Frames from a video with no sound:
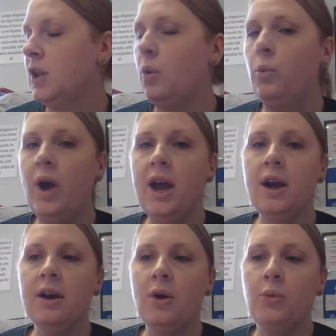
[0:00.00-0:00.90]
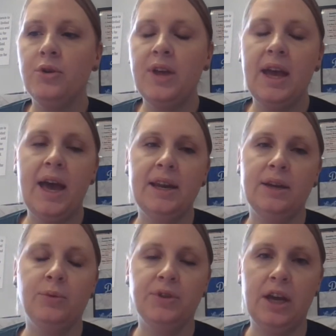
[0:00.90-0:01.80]
Where were they
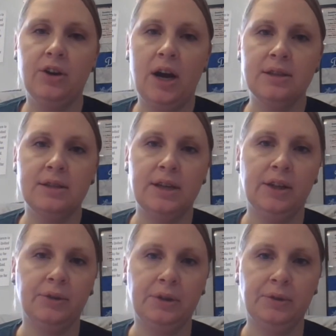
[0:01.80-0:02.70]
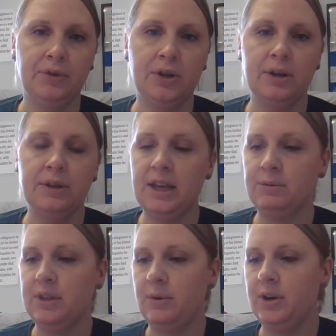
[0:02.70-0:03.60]
headed when they crossed the Delaware River? That's
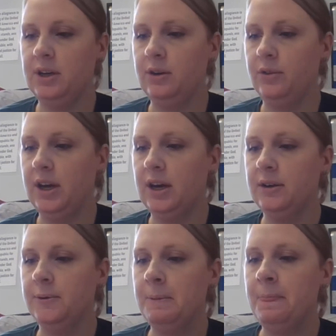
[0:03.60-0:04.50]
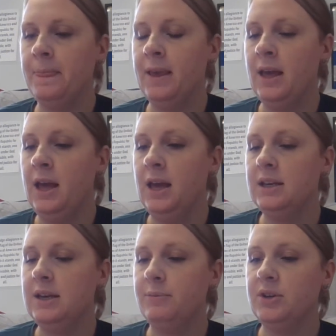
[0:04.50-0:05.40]
what they want to know there.
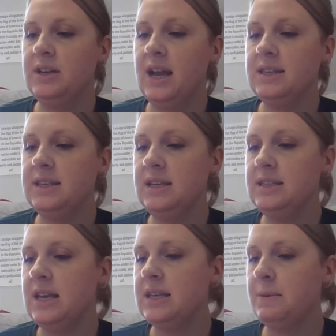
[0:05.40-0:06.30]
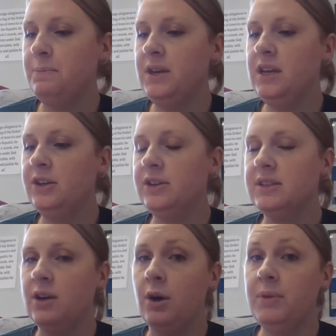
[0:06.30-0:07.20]
Number 19 says Peter
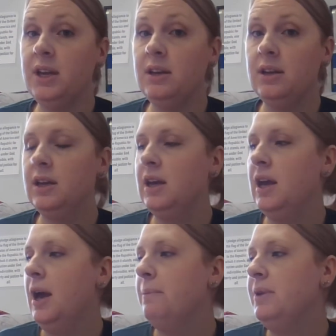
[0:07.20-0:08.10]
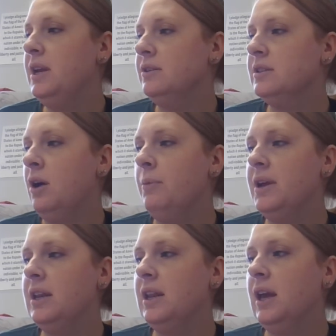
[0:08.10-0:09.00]
Salmon. Peter
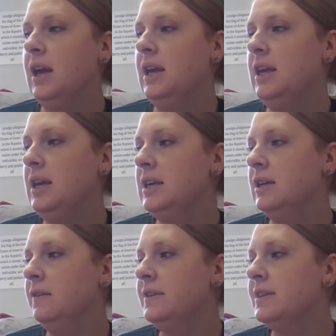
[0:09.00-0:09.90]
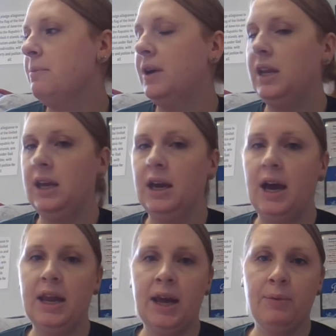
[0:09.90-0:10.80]
Salmon, he killed somebody,
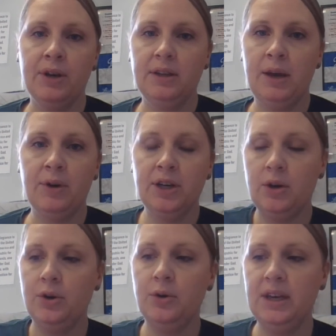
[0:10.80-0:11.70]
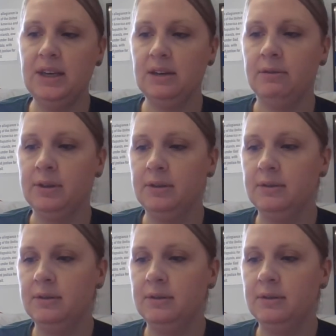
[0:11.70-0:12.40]
and they want to know who he killed.